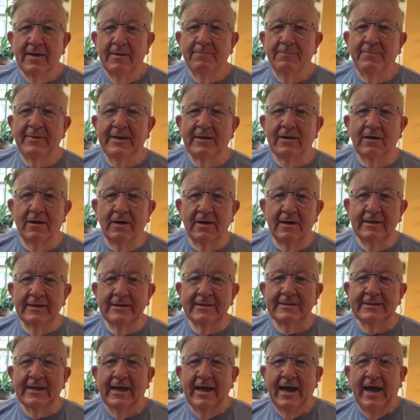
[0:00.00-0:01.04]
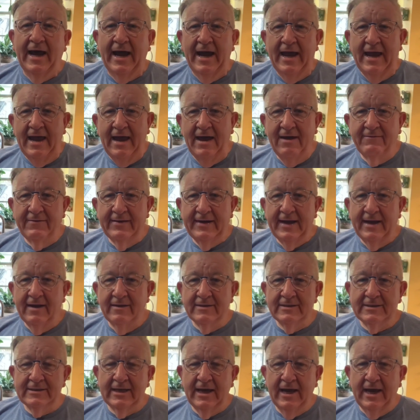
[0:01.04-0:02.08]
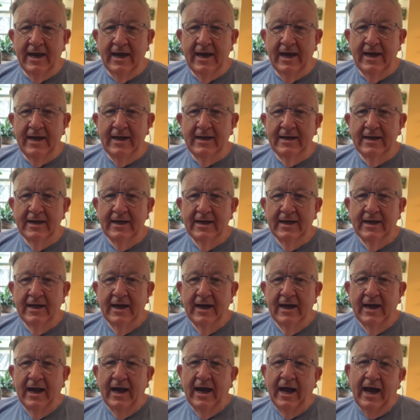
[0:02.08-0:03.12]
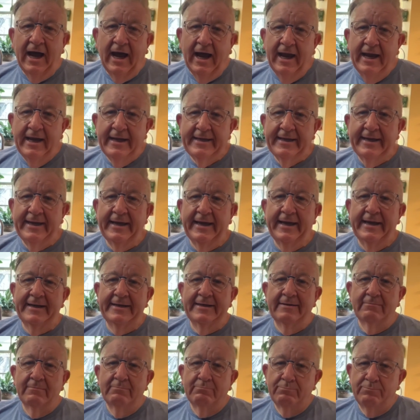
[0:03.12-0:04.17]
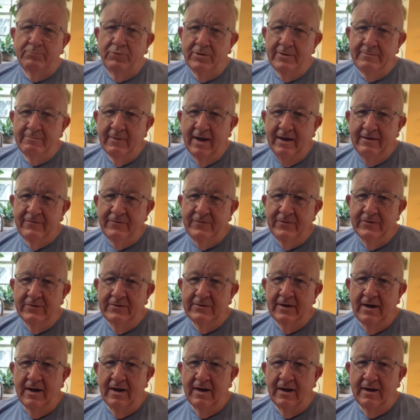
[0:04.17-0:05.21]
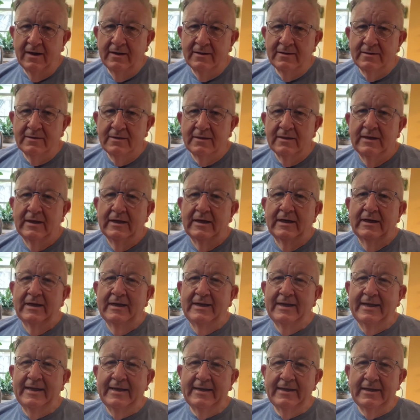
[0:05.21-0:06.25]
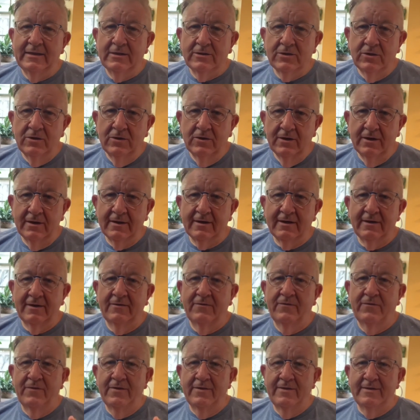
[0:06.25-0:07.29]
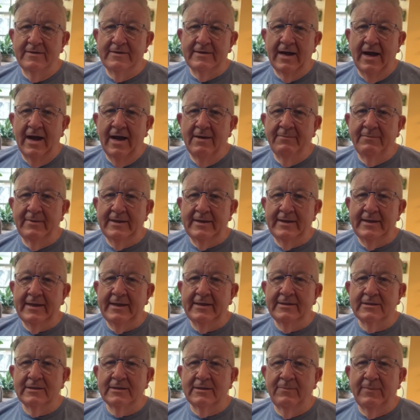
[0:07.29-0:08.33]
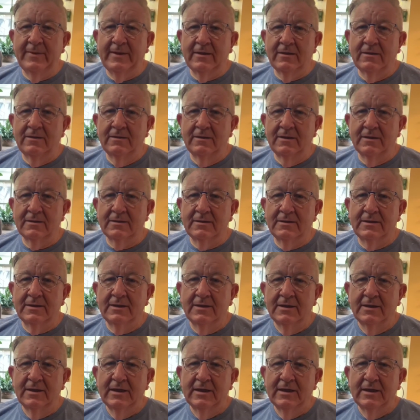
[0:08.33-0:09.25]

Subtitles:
Because I have it outside, I can put my food on, let it cook for the time it needs to be cooked,